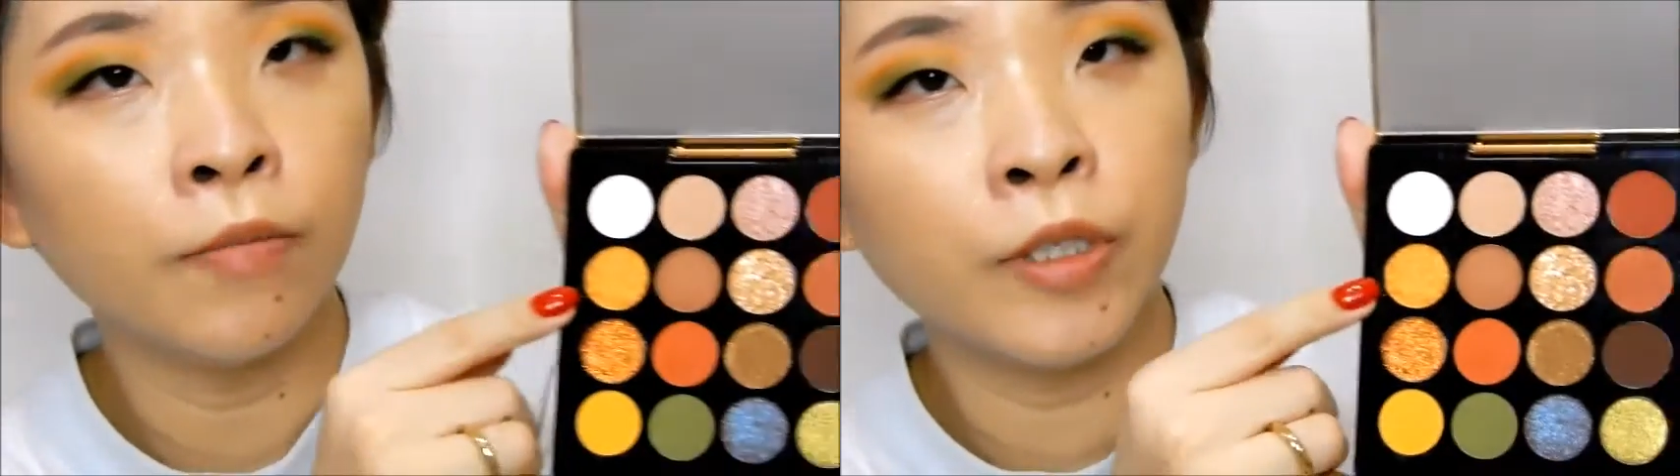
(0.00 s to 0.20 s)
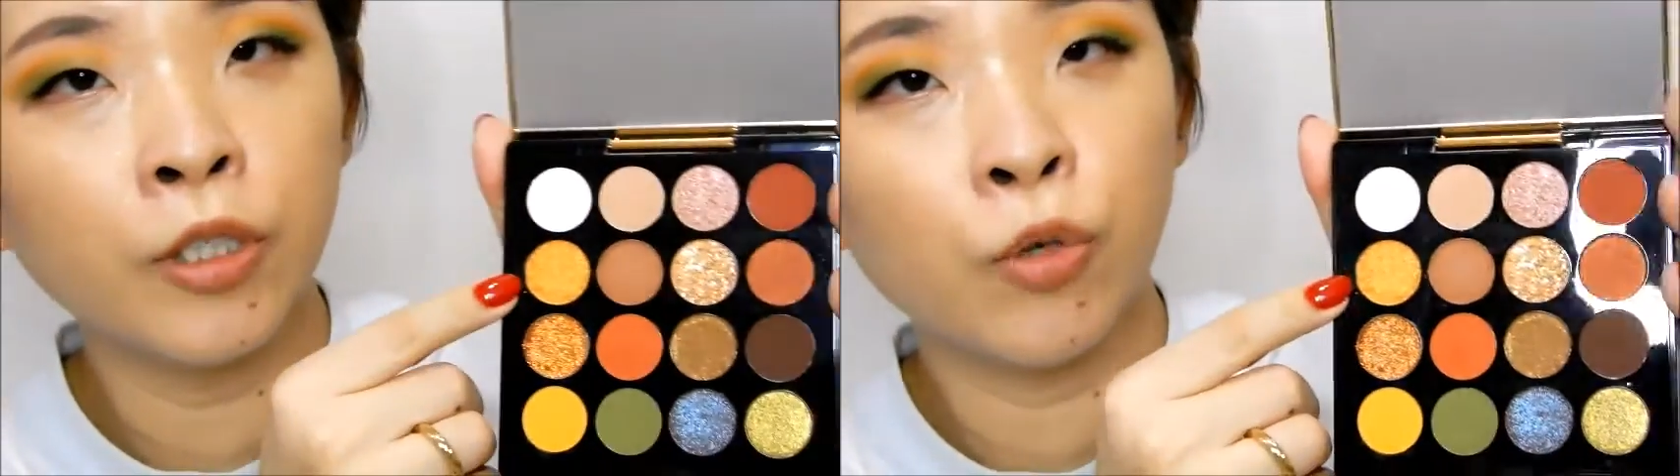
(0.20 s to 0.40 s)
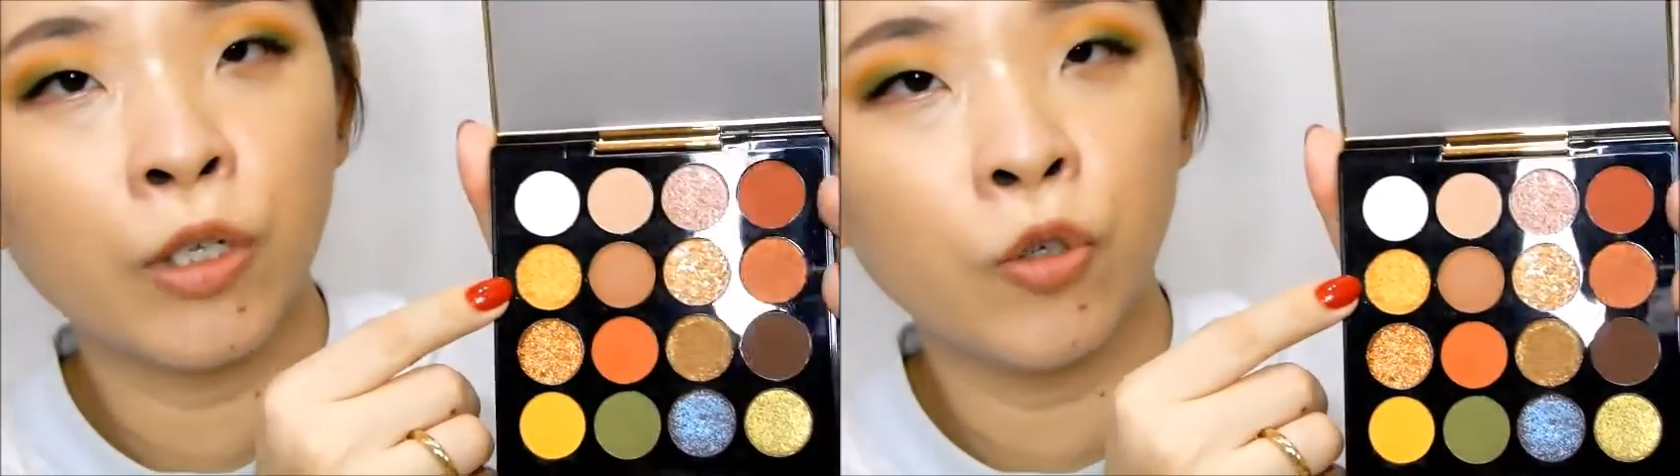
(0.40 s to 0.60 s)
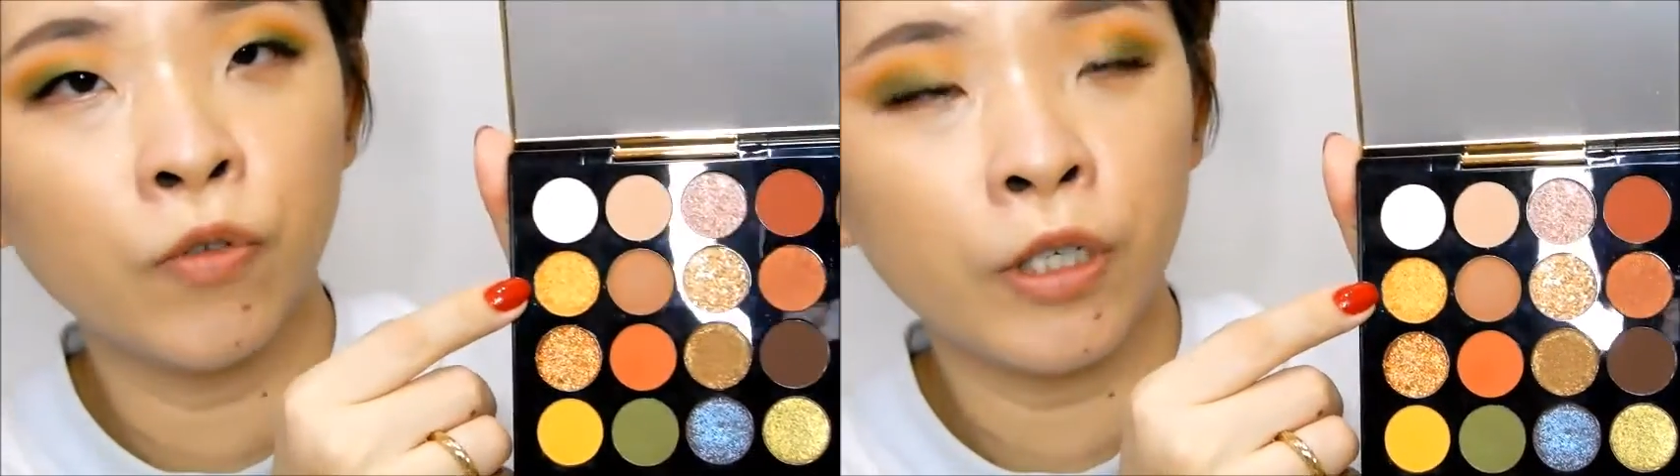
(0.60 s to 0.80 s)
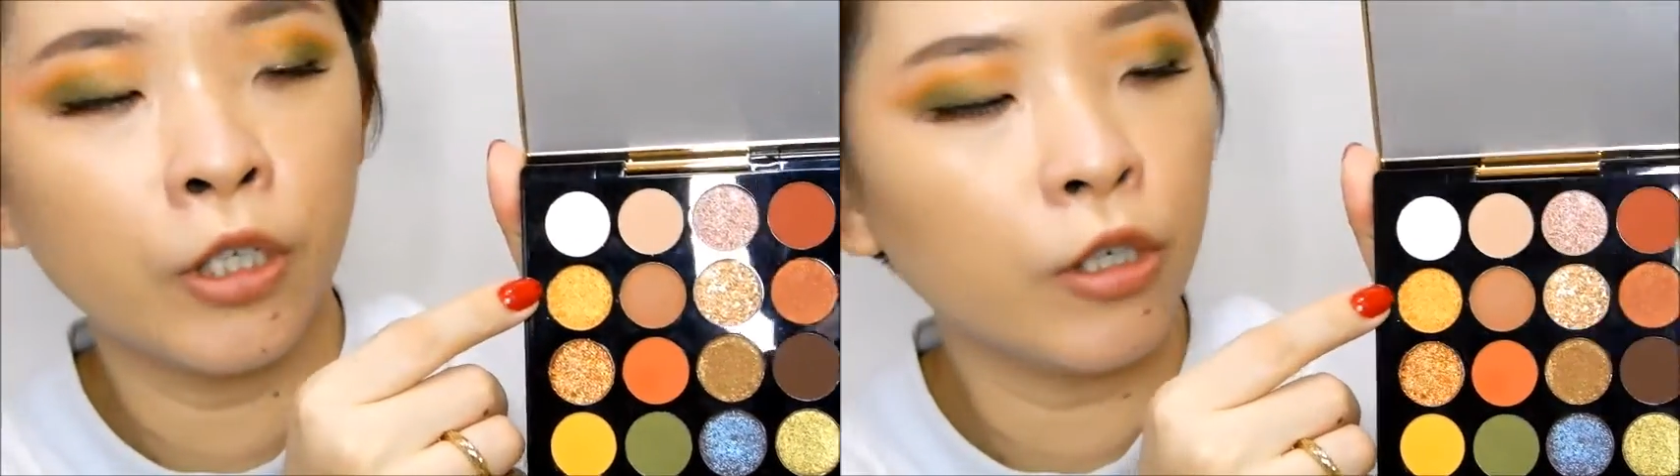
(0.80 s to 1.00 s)
this one
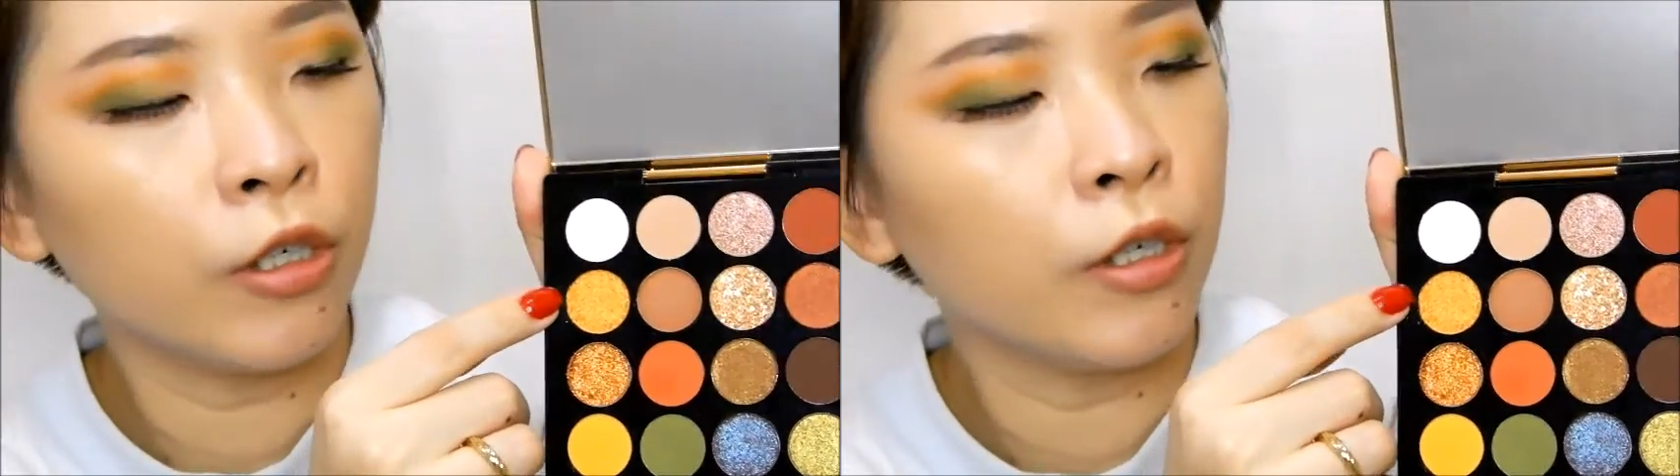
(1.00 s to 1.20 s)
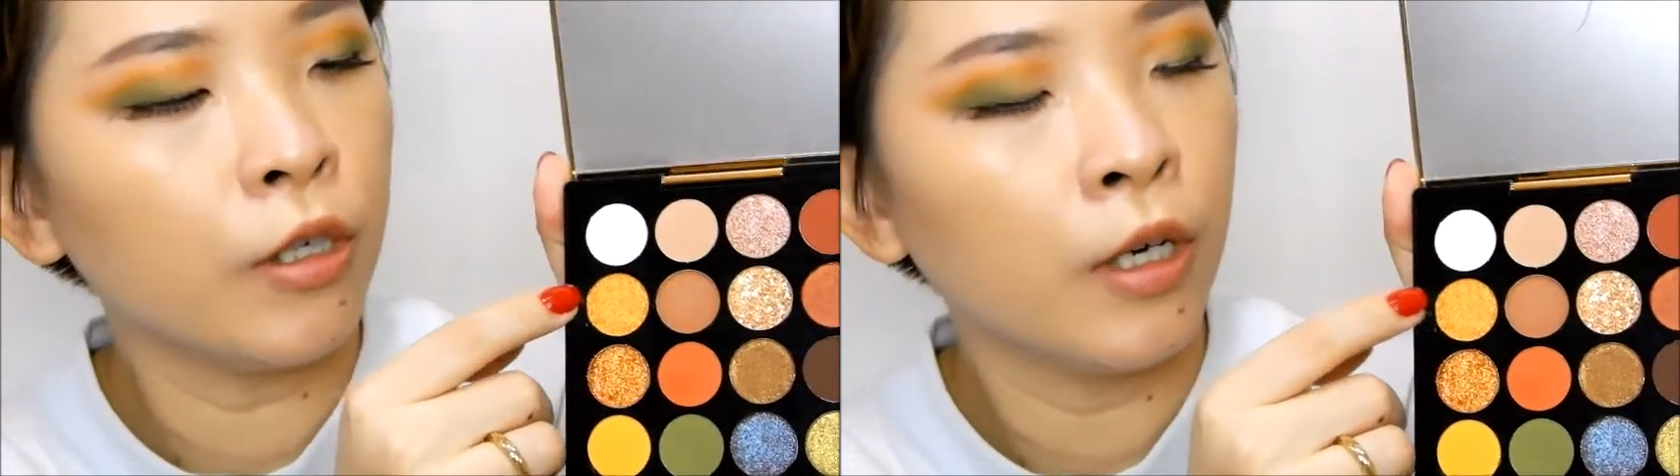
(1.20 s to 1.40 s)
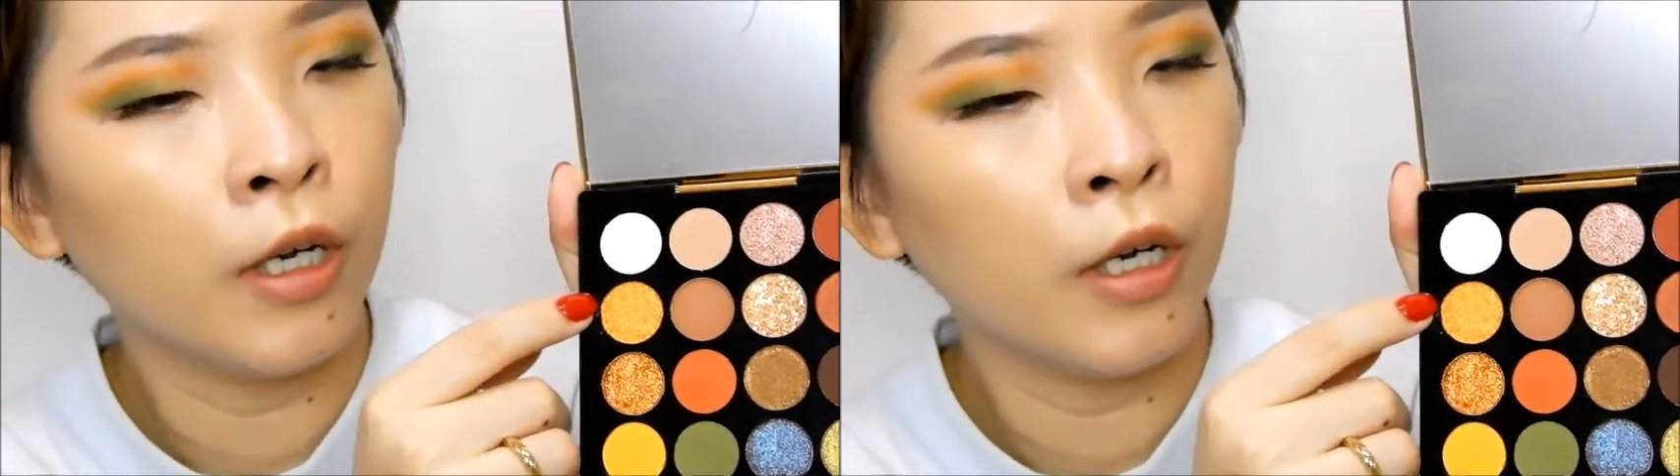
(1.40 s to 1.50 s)
over here,